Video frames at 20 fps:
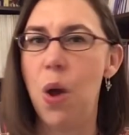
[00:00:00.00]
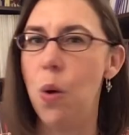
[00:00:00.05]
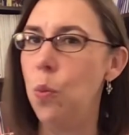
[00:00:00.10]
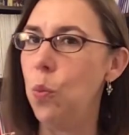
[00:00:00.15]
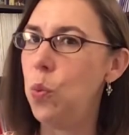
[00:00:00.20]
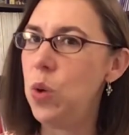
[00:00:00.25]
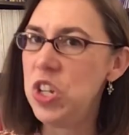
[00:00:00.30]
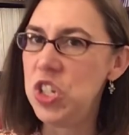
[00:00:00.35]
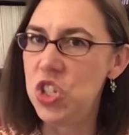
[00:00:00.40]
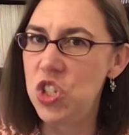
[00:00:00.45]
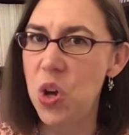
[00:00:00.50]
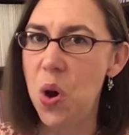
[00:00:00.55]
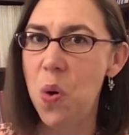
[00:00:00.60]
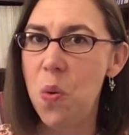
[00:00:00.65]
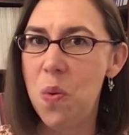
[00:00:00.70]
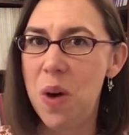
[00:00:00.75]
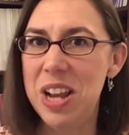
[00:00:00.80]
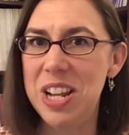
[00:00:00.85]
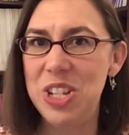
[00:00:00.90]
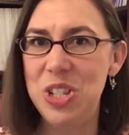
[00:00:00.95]
We
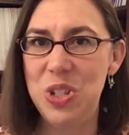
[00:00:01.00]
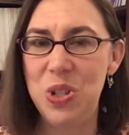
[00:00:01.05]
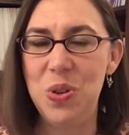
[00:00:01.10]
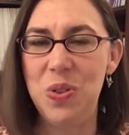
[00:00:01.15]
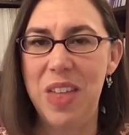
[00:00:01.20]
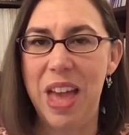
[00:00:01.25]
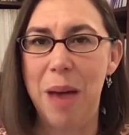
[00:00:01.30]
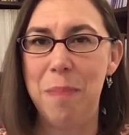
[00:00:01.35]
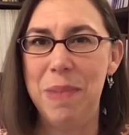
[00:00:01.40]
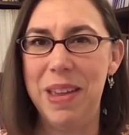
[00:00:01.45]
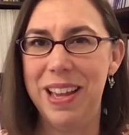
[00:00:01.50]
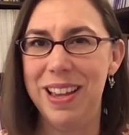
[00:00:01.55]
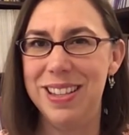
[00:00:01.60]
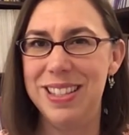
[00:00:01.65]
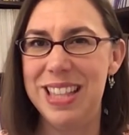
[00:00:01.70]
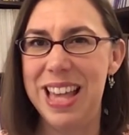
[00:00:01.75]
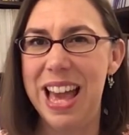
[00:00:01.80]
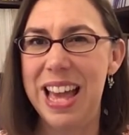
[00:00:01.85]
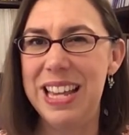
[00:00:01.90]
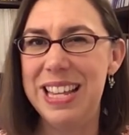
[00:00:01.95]
don't want to do that
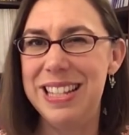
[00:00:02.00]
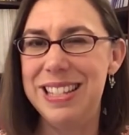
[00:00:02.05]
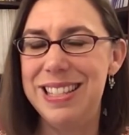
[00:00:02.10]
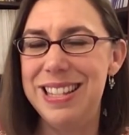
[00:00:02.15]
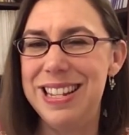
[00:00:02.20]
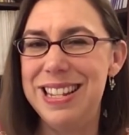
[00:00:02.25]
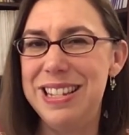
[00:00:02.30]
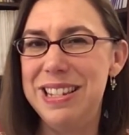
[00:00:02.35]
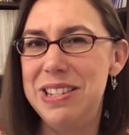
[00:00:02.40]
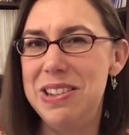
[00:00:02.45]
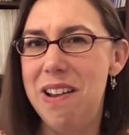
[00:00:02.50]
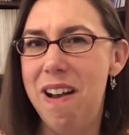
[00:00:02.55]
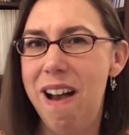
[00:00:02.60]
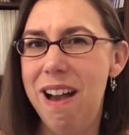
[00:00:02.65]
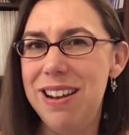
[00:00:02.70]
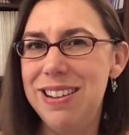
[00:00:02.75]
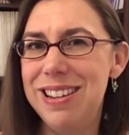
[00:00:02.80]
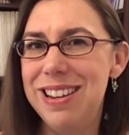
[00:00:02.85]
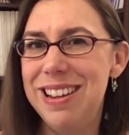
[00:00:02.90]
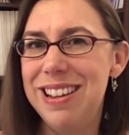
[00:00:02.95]
because that is
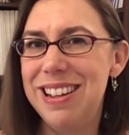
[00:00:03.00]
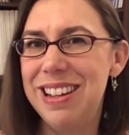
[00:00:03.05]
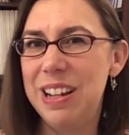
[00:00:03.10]
not